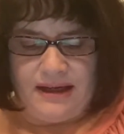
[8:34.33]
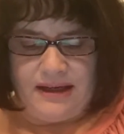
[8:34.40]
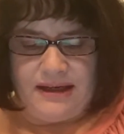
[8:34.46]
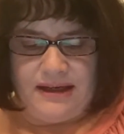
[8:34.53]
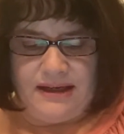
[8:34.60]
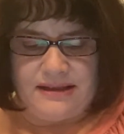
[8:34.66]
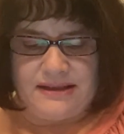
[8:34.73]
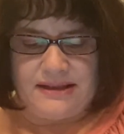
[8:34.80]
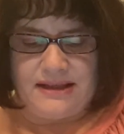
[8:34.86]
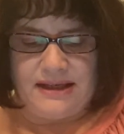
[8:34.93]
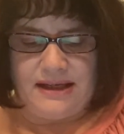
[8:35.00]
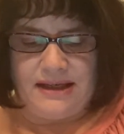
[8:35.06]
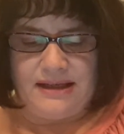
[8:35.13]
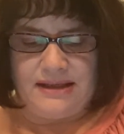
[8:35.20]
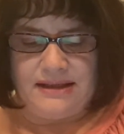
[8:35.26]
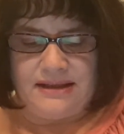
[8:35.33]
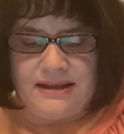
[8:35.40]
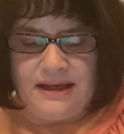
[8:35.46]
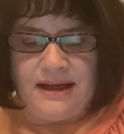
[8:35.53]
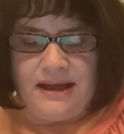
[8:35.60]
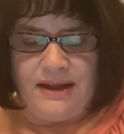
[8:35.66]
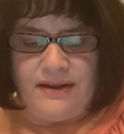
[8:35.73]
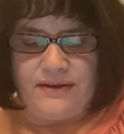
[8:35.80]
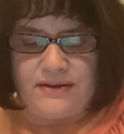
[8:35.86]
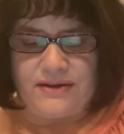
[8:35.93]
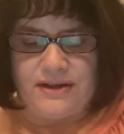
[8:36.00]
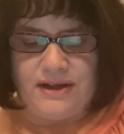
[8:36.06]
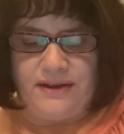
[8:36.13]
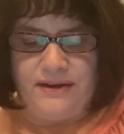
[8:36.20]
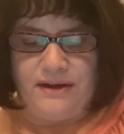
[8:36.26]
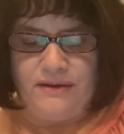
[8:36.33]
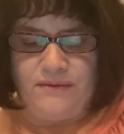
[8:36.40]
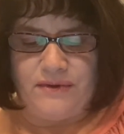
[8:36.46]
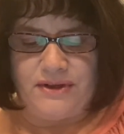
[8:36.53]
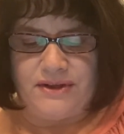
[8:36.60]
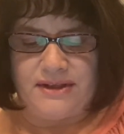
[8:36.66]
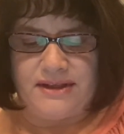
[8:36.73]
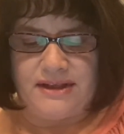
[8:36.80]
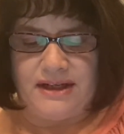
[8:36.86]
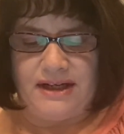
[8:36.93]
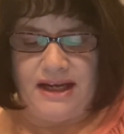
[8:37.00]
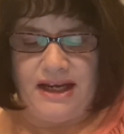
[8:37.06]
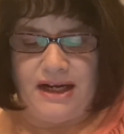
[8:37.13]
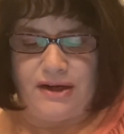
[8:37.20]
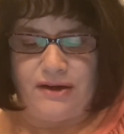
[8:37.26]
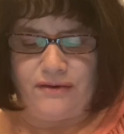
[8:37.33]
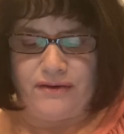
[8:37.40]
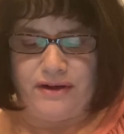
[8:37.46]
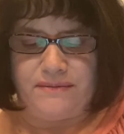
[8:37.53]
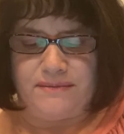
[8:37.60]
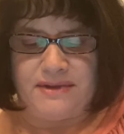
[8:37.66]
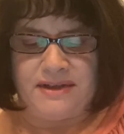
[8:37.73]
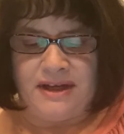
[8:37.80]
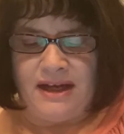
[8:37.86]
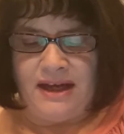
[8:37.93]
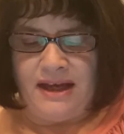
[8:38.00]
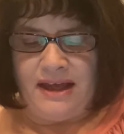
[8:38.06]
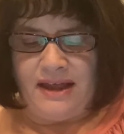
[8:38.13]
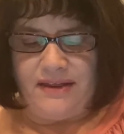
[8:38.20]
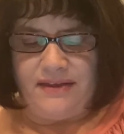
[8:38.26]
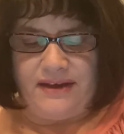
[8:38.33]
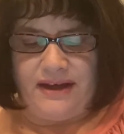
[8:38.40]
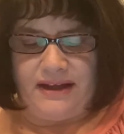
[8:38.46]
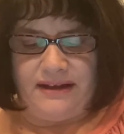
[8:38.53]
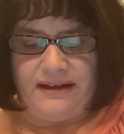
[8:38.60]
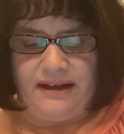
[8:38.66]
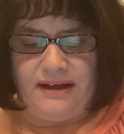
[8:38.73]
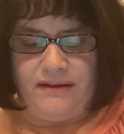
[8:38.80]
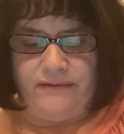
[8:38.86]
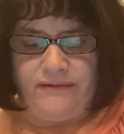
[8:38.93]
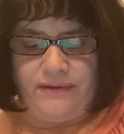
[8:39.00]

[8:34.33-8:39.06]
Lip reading: It says there's nothing worse than hand creams that leave